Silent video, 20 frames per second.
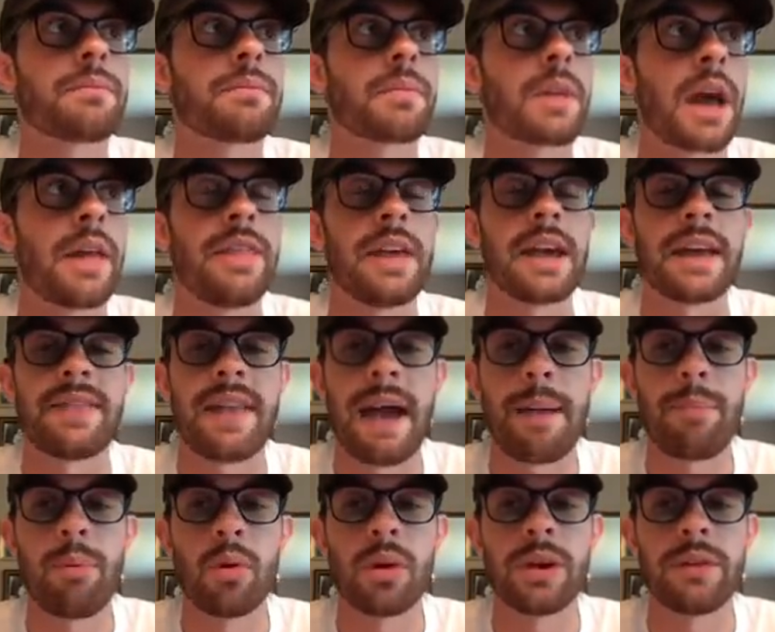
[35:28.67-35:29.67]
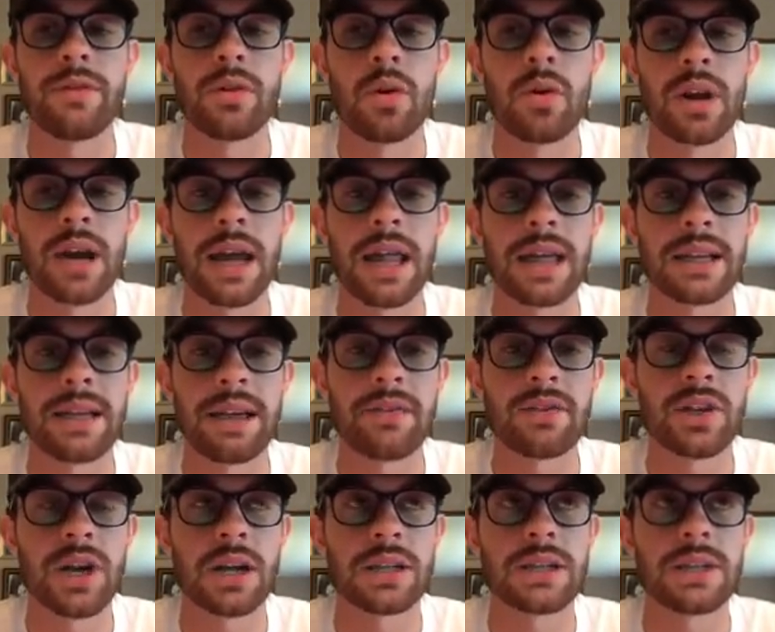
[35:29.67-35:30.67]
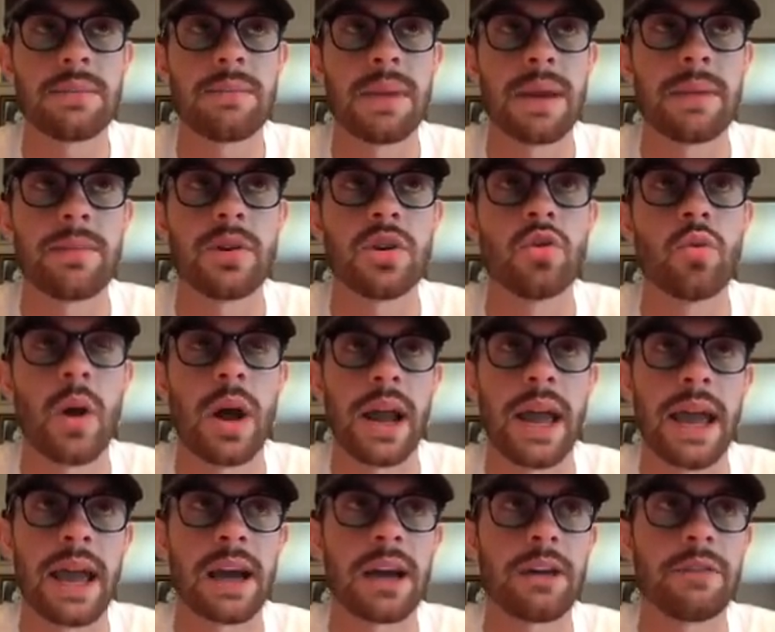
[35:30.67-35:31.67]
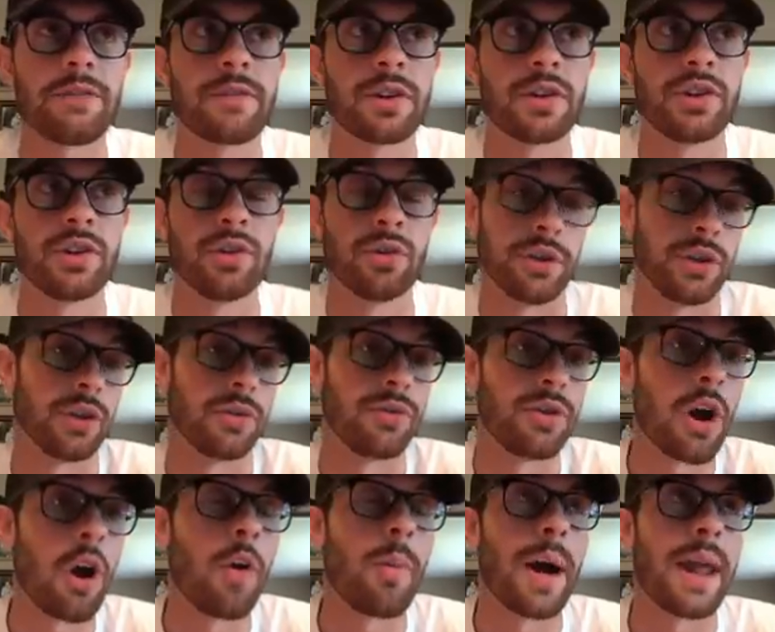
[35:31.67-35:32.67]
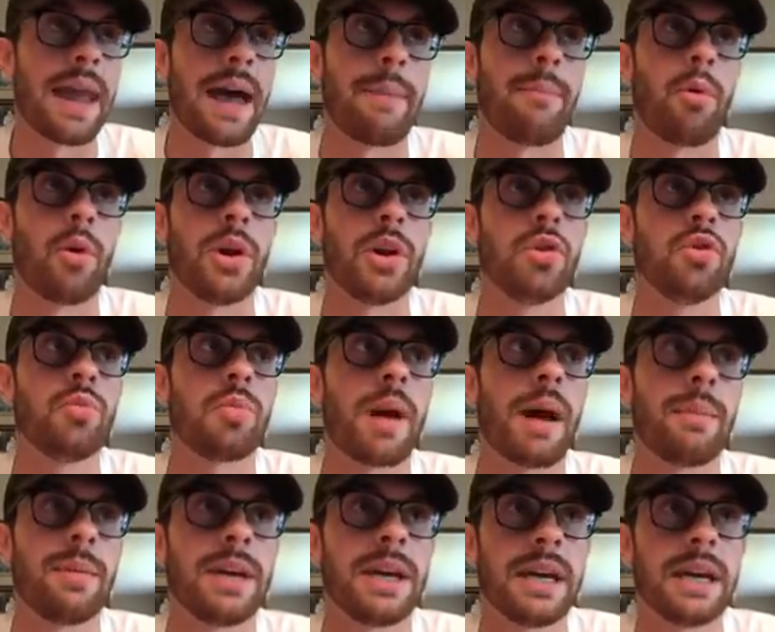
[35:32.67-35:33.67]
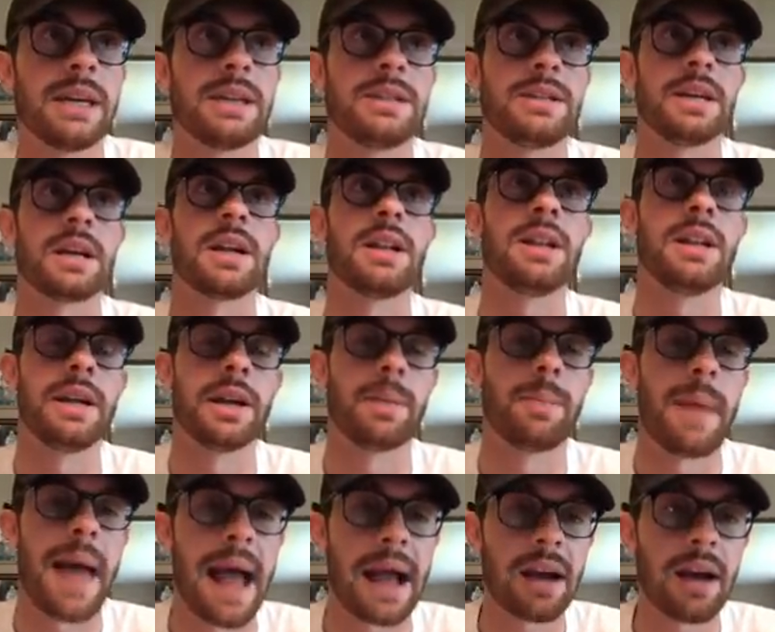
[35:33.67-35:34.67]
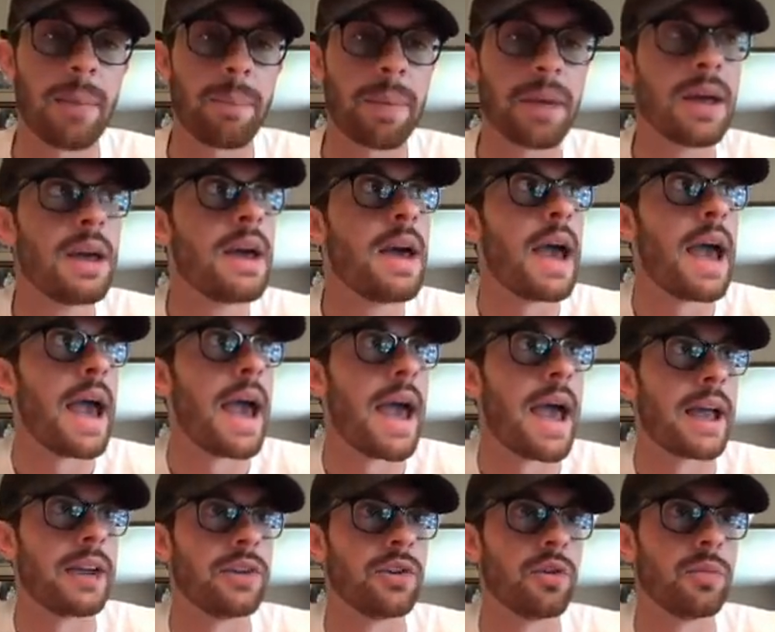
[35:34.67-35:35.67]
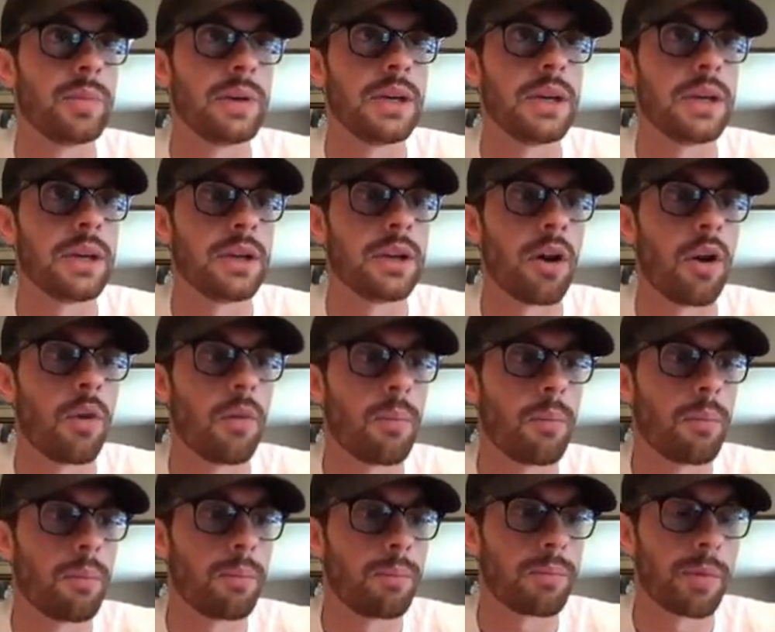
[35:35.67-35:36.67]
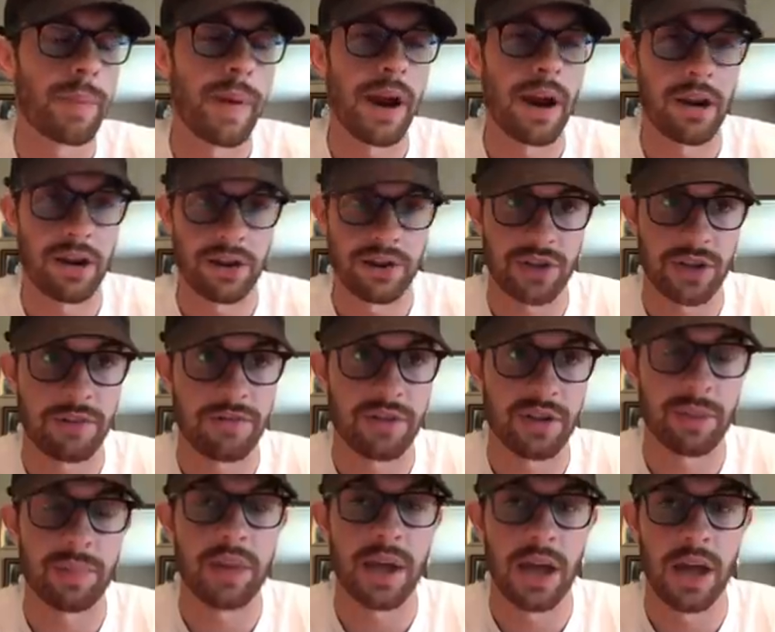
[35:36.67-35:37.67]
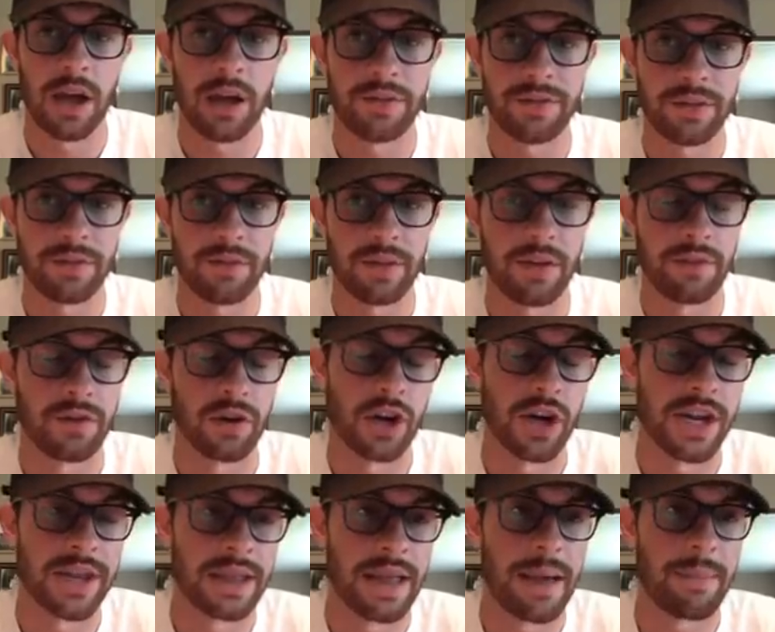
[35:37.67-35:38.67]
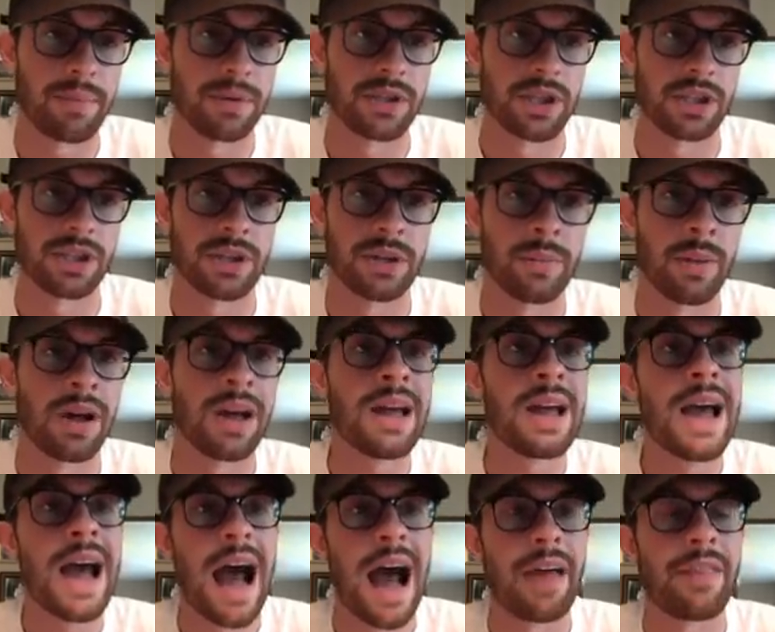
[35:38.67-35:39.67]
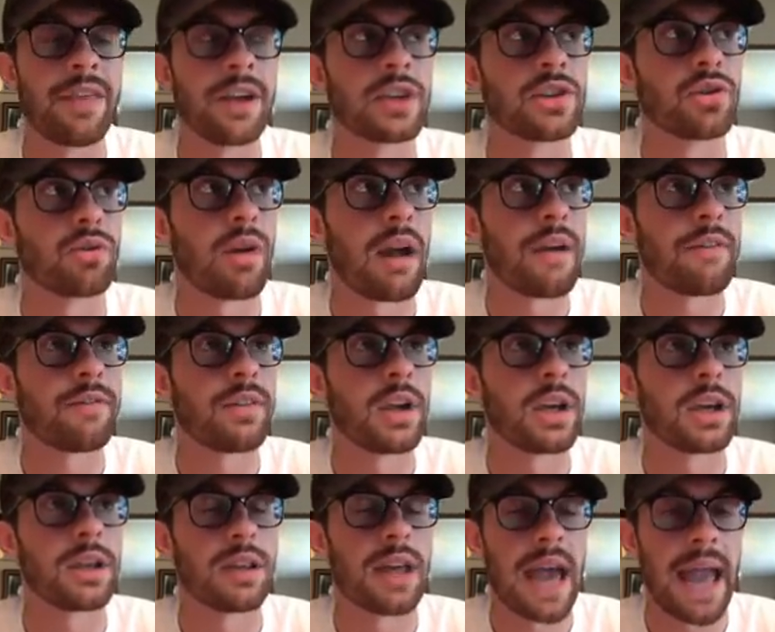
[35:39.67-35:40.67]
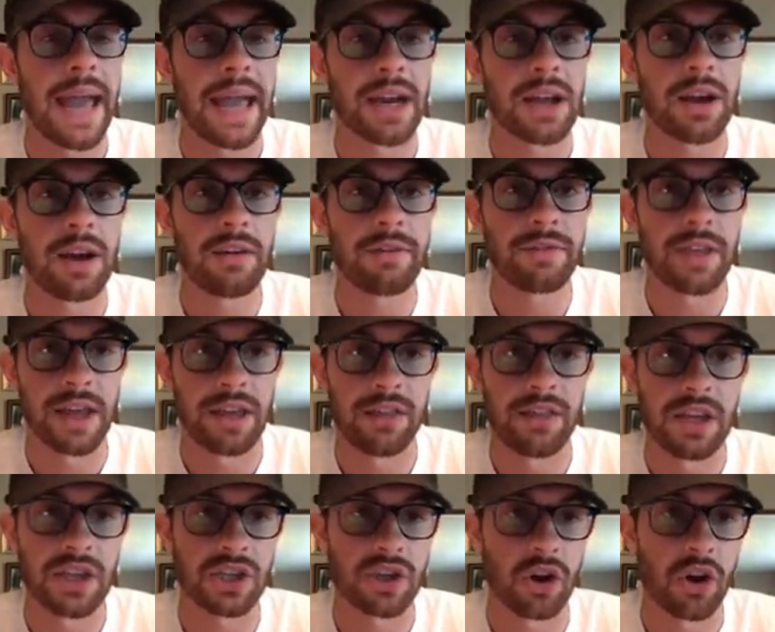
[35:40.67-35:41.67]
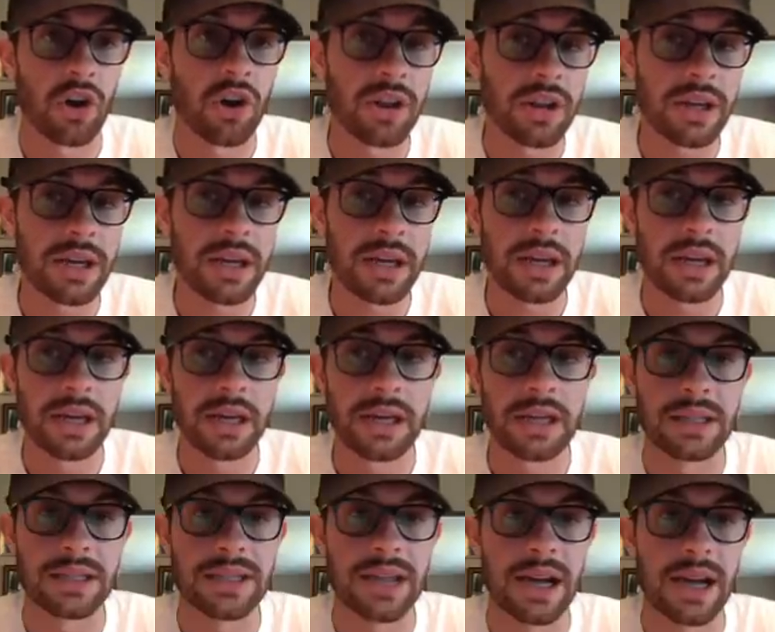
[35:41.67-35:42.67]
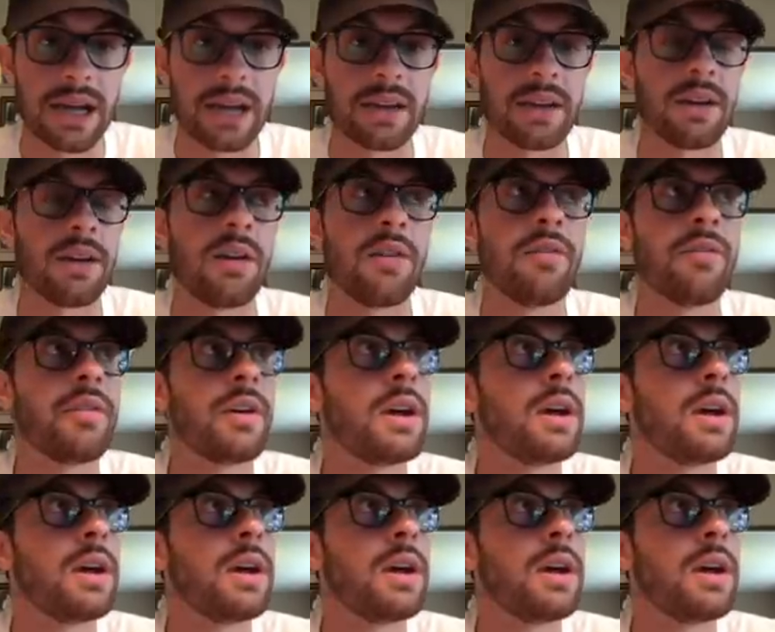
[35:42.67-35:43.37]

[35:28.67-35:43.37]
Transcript: I think at that point, if you own a guy like David Johnson, maybe you want to handcuff because you'll know by that point who probably is the clear backup, and you'll be, you know, preparing yourself for the playoffs if you're in that position. But I think drafting the handcuff like this early is kind of